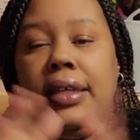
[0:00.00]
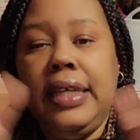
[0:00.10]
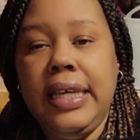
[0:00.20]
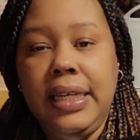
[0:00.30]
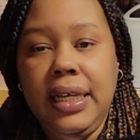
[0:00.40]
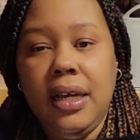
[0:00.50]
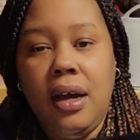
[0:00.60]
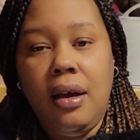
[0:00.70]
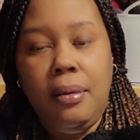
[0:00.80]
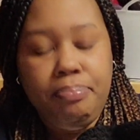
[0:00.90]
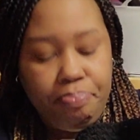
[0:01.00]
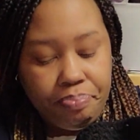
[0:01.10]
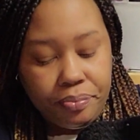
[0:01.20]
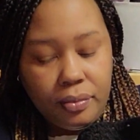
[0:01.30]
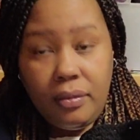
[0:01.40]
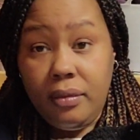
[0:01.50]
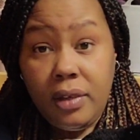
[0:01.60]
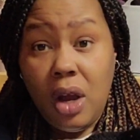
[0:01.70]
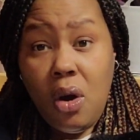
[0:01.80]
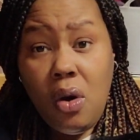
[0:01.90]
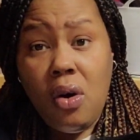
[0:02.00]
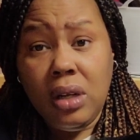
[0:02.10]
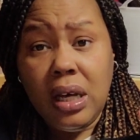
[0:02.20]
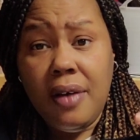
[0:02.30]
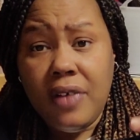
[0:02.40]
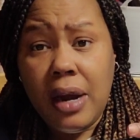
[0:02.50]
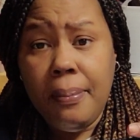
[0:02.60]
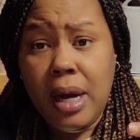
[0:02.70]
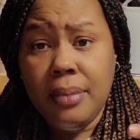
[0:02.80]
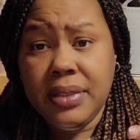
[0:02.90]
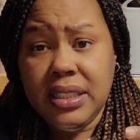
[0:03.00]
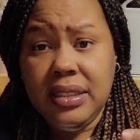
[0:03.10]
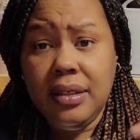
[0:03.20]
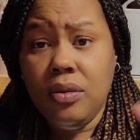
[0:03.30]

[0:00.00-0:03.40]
getting all of our months,